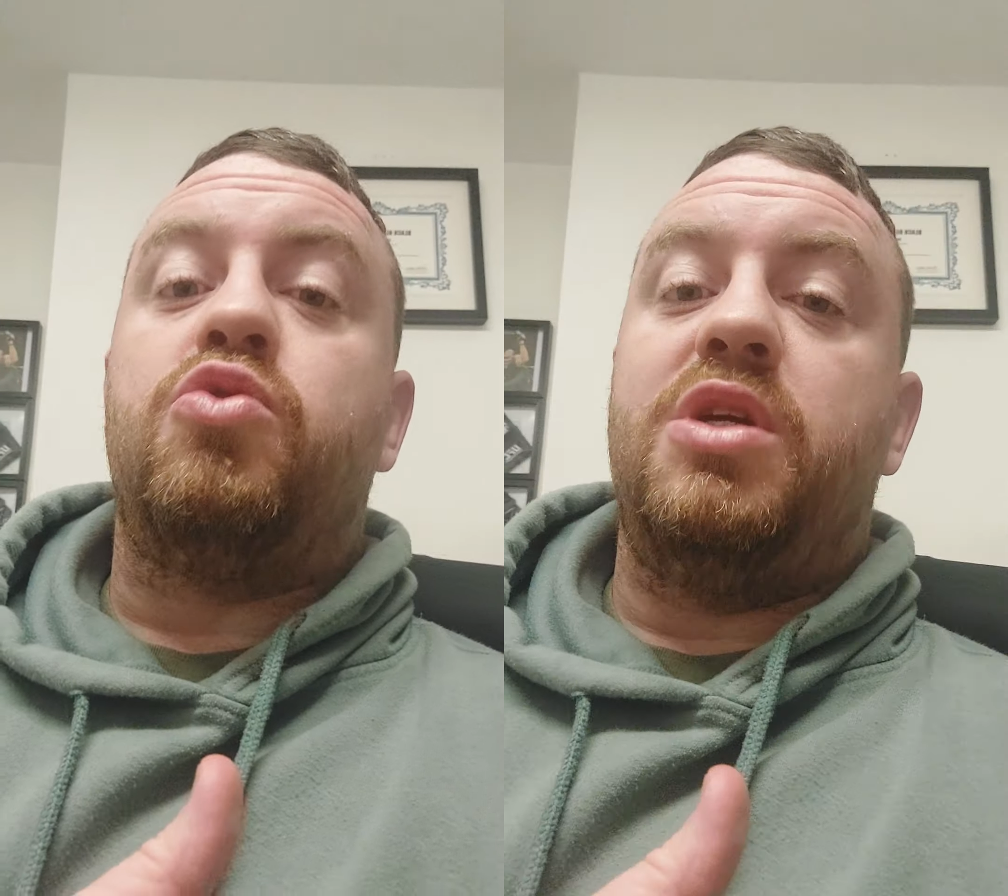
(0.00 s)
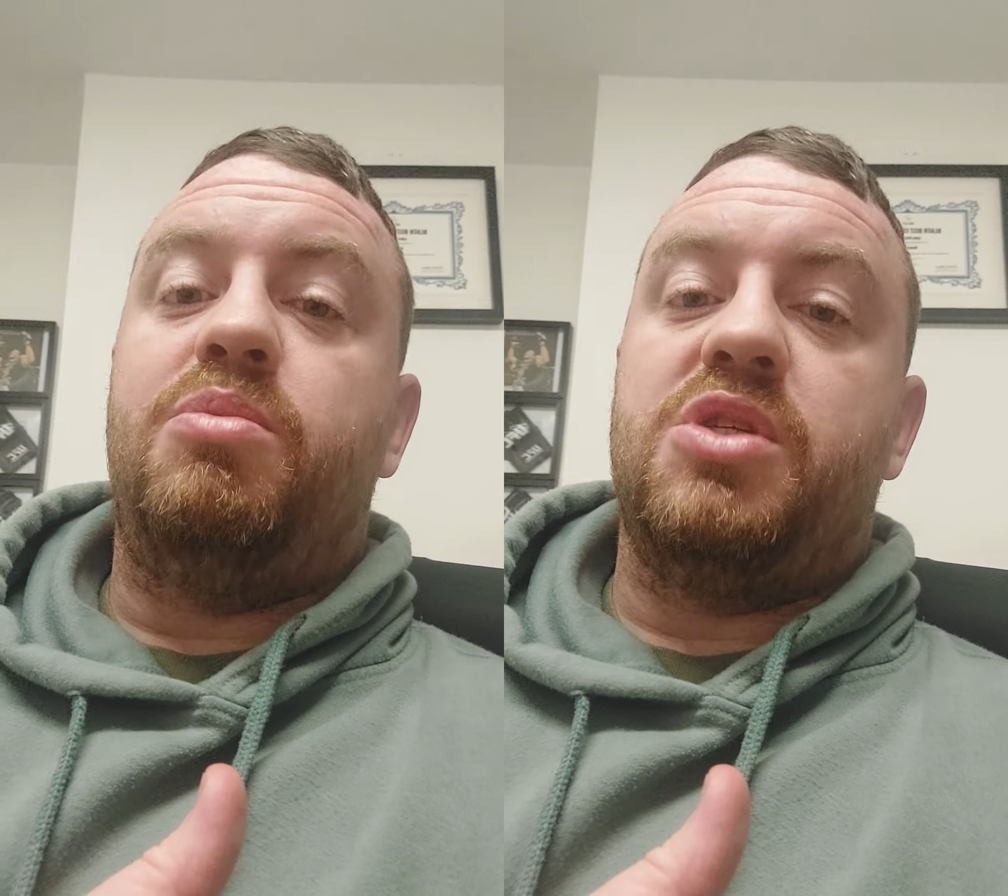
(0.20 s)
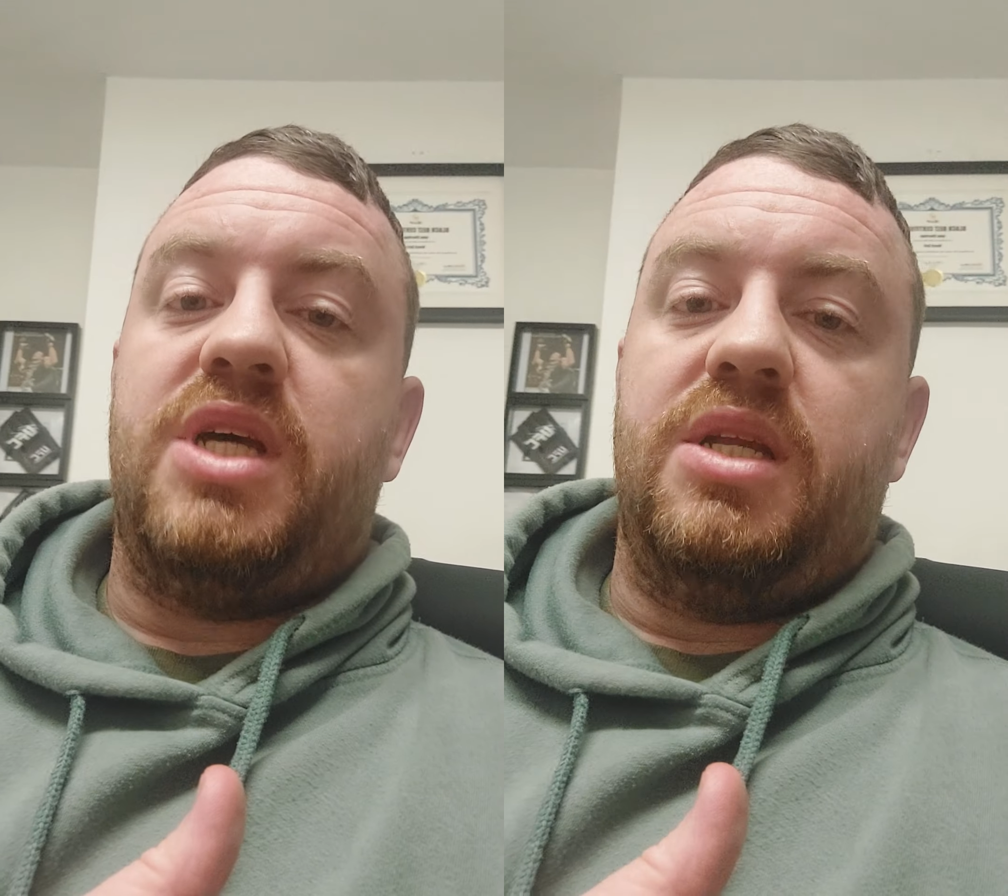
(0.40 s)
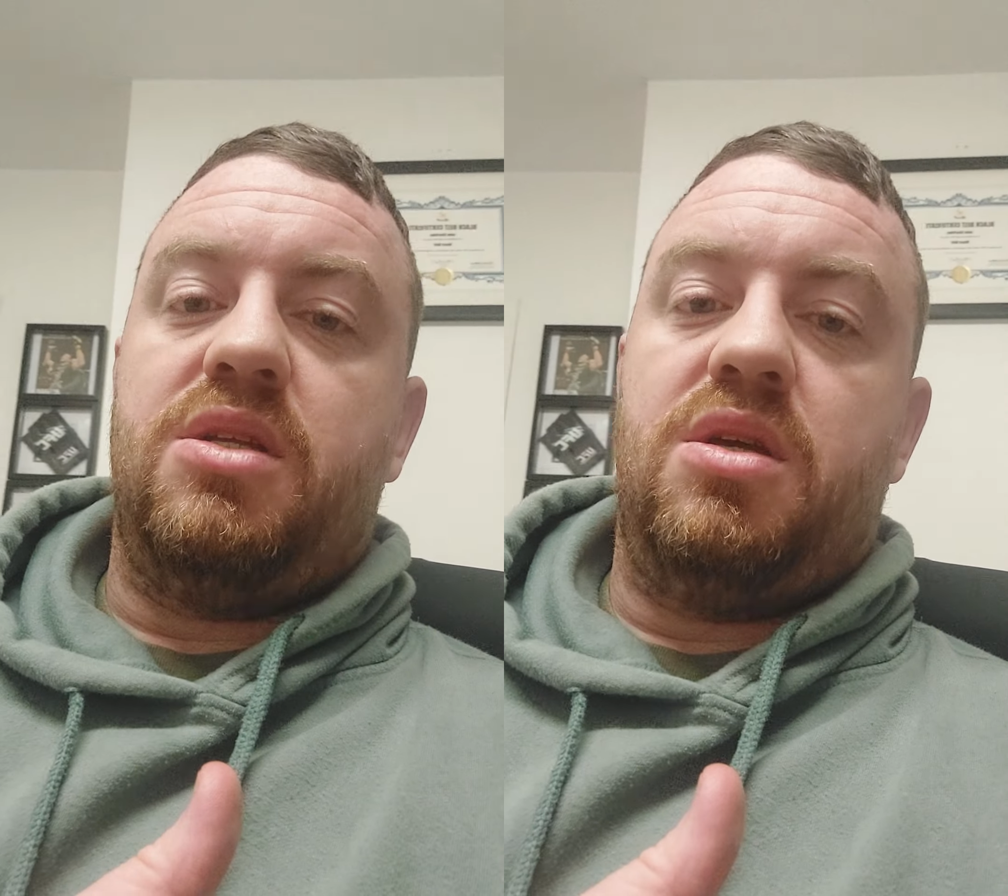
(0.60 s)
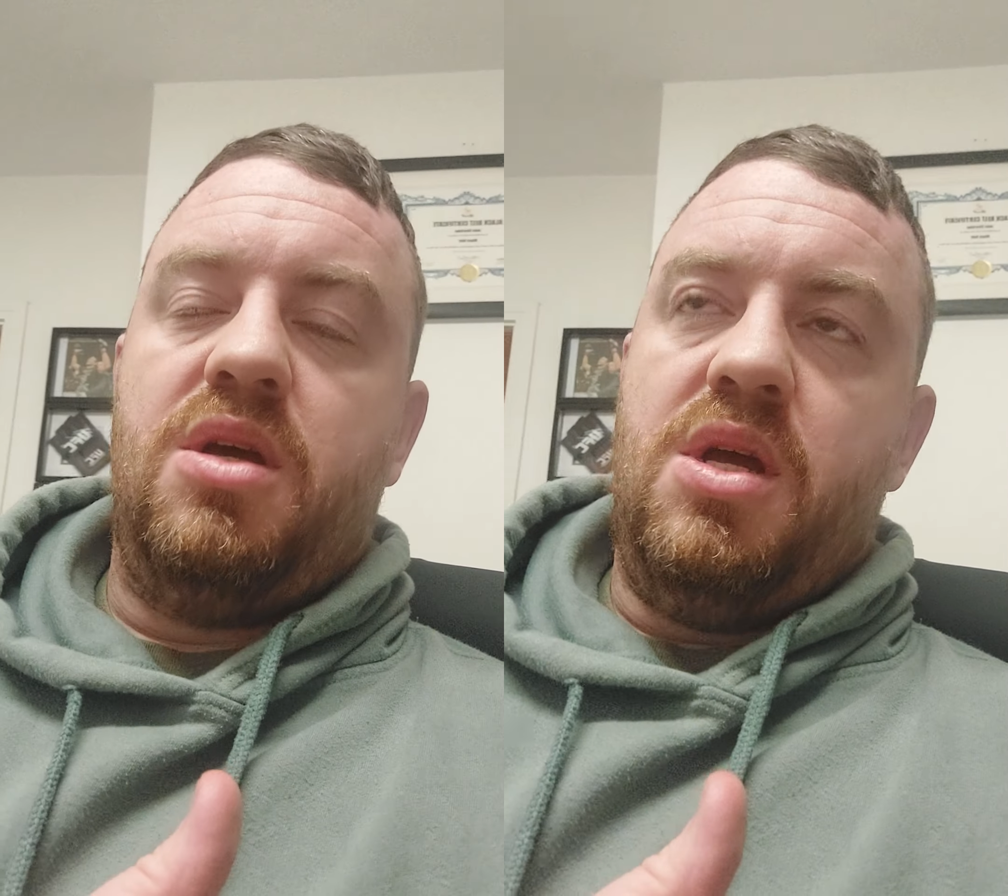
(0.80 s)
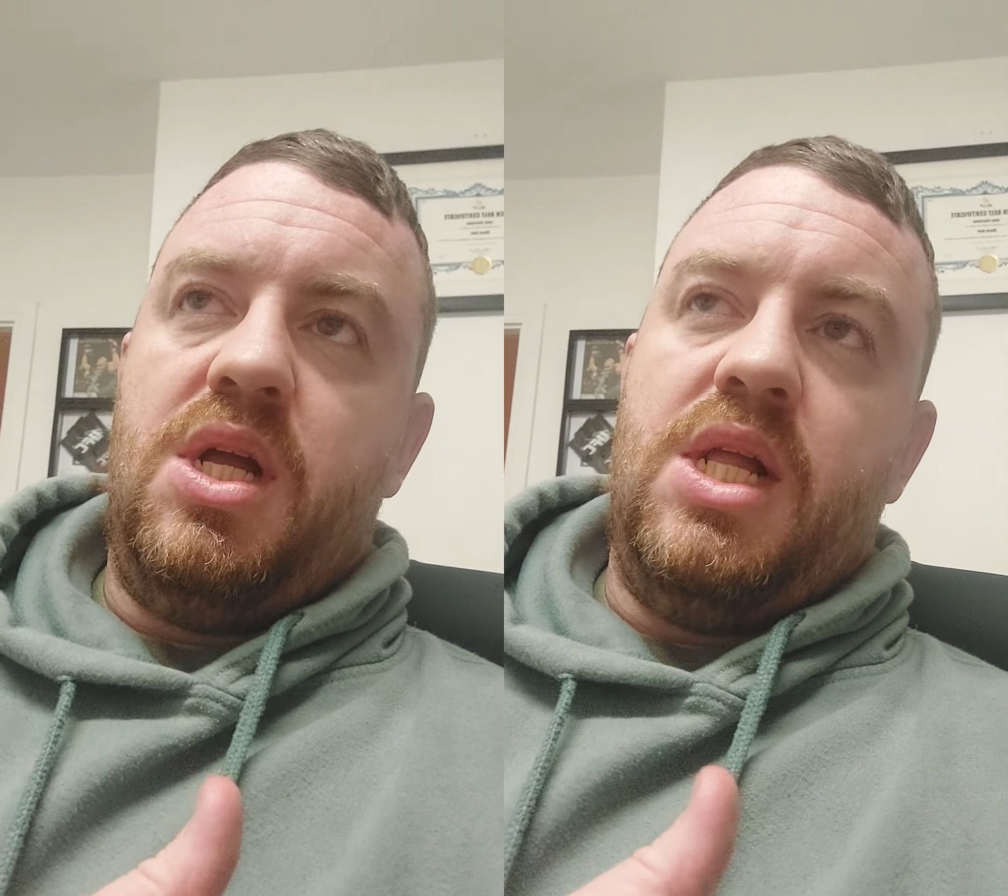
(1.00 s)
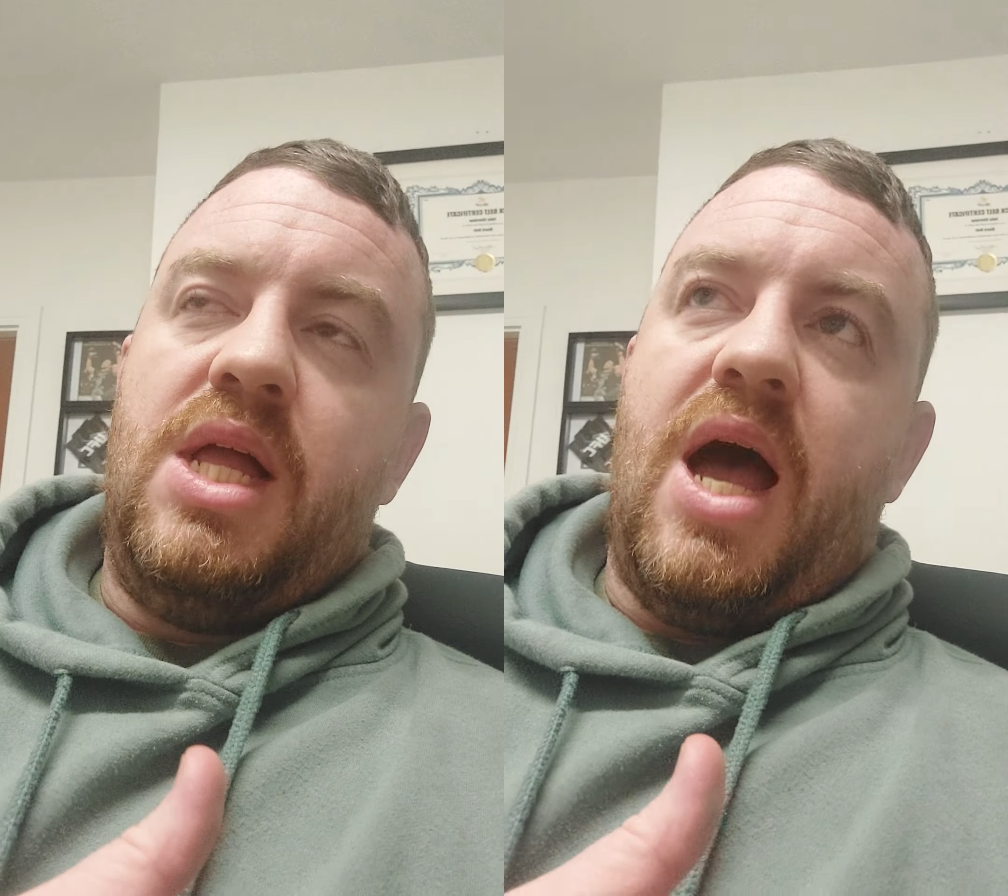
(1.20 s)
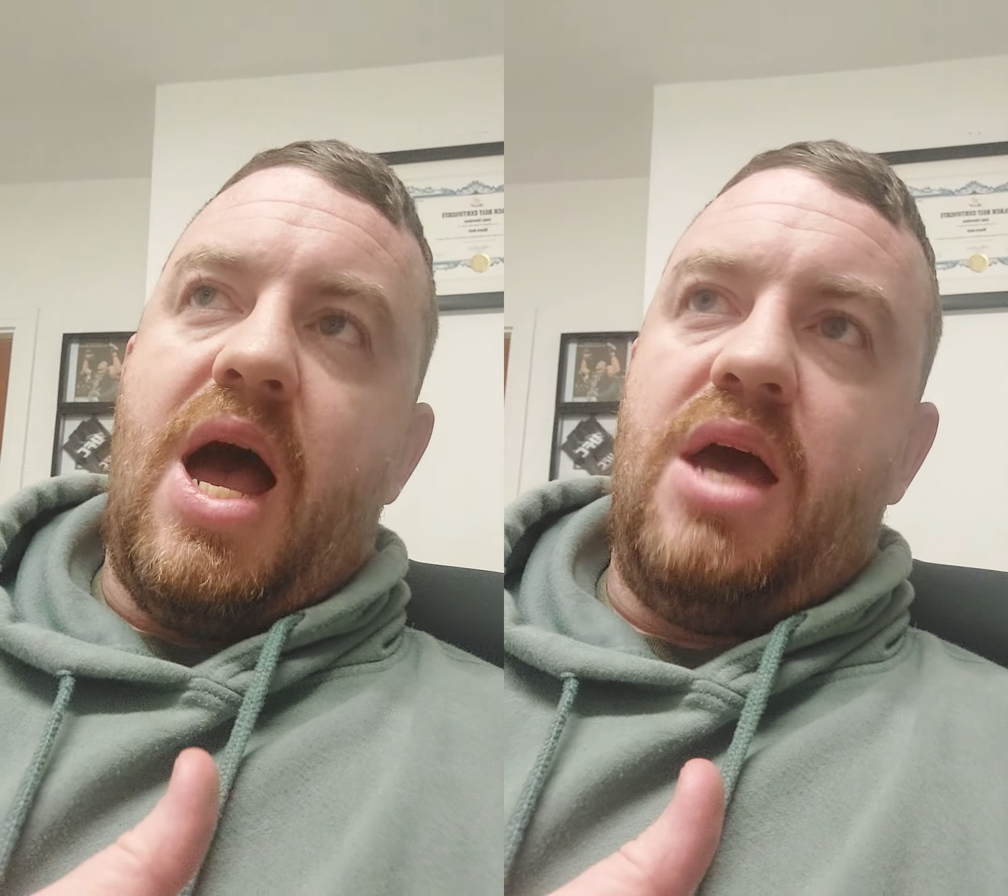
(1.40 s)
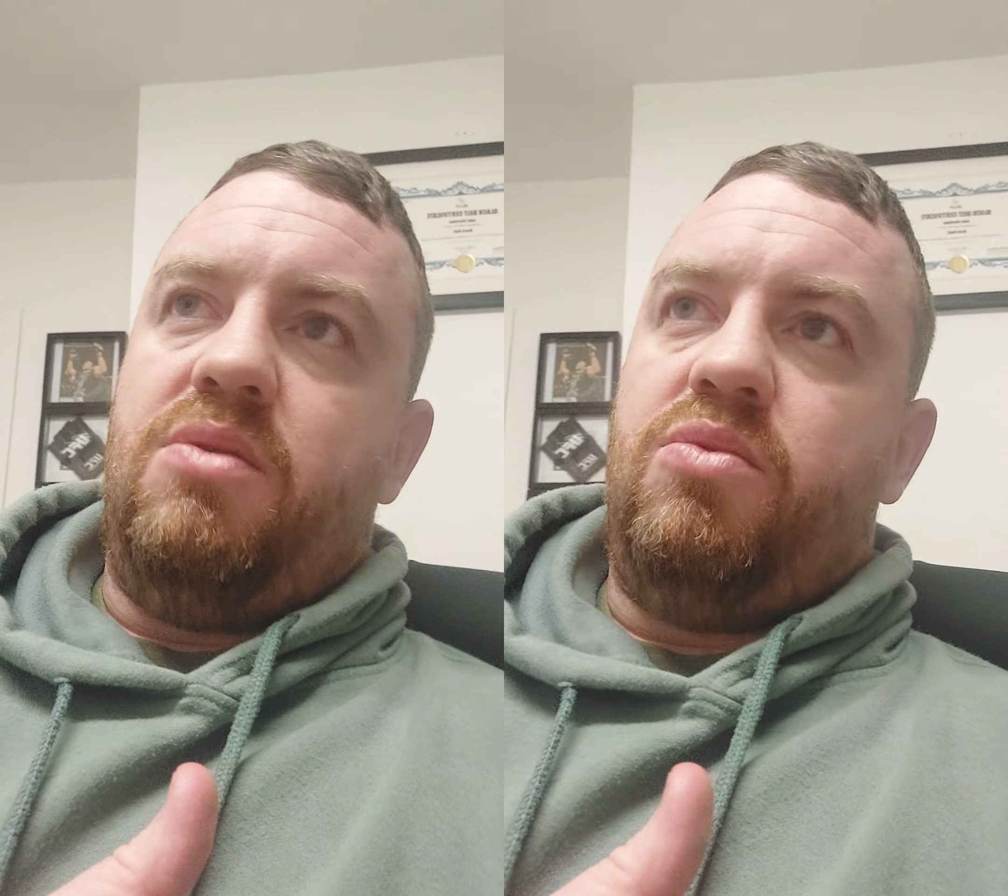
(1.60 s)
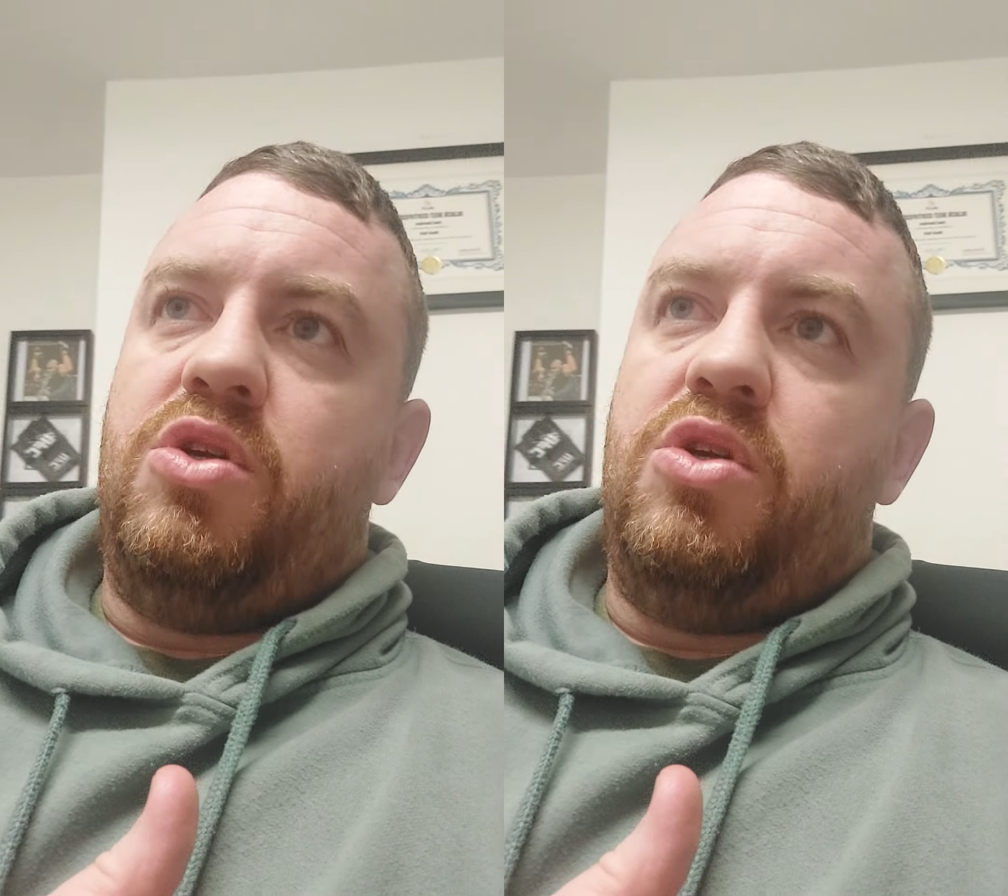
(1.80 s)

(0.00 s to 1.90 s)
3%. And